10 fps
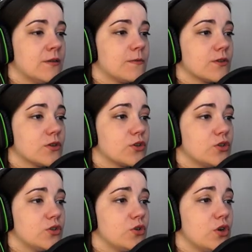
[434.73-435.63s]
For the...
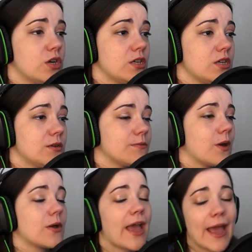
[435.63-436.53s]

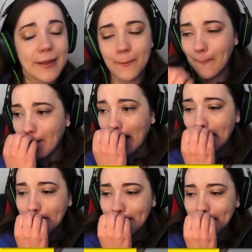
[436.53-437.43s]
Okay,
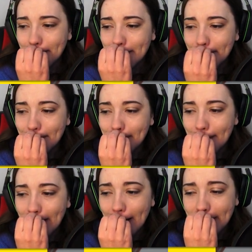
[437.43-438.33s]
well,
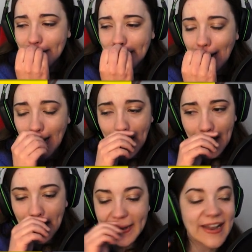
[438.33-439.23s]
my nose is getting
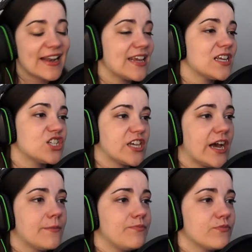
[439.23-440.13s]
steadily
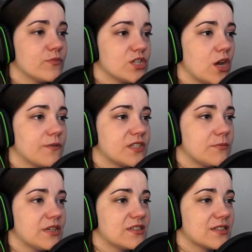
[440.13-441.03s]
itchier which obviously
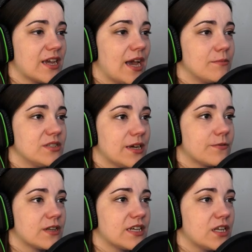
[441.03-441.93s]
means I am
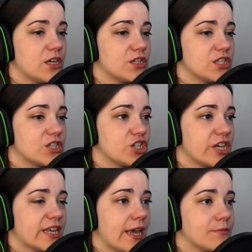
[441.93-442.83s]
definitely allergic to
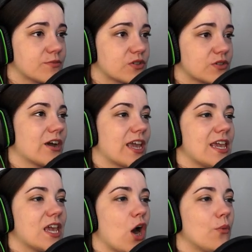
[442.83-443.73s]
shit games. Okay,
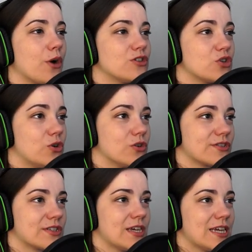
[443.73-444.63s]
he can't work
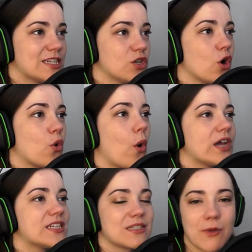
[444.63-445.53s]
doors. He's not
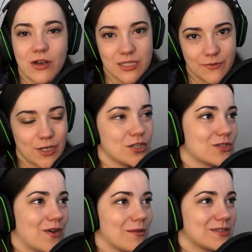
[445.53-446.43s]
quite as smart as a
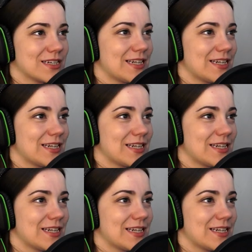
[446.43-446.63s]
velociraptor,